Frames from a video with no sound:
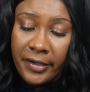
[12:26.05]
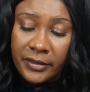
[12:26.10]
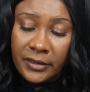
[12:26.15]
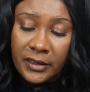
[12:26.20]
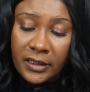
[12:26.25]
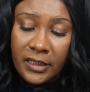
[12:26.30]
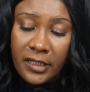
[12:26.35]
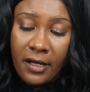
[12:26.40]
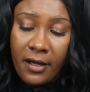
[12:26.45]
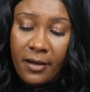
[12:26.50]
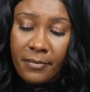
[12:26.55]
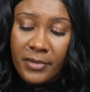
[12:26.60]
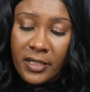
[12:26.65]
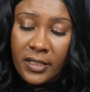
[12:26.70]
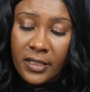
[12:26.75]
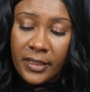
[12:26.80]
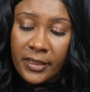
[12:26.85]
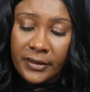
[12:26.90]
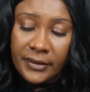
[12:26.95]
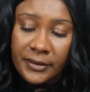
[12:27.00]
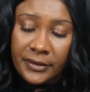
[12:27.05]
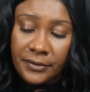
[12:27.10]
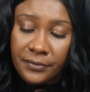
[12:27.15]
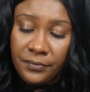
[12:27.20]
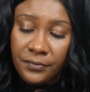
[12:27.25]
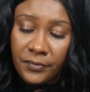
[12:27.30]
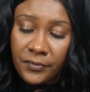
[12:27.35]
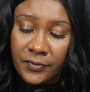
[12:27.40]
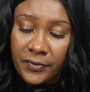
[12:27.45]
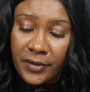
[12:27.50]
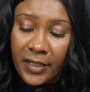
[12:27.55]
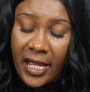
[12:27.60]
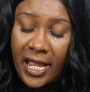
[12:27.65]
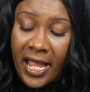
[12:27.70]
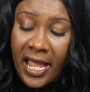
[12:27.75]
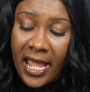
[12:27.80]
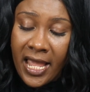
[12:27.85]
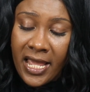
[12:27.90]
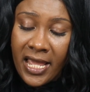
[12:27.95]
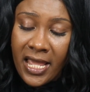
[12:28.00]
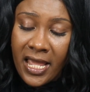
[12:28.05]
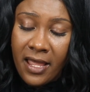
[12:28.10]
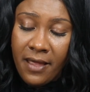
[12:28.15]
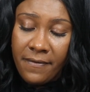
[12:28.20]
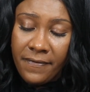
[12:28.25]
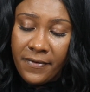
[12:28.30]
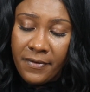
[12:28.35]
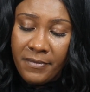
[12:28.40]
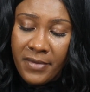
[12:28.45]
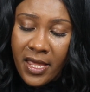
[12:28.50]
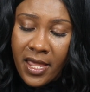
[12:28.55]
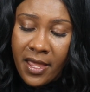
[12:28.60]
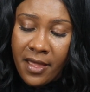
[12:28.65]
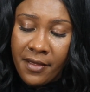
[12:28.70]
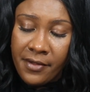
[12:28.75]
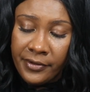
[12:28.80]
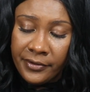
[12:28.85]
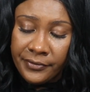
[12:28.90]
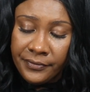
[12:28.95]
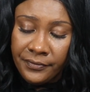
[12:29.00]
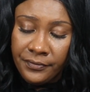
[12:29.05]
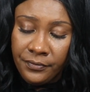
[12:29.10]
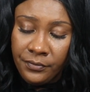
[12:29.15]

She called me cussing. I ain't hear from you.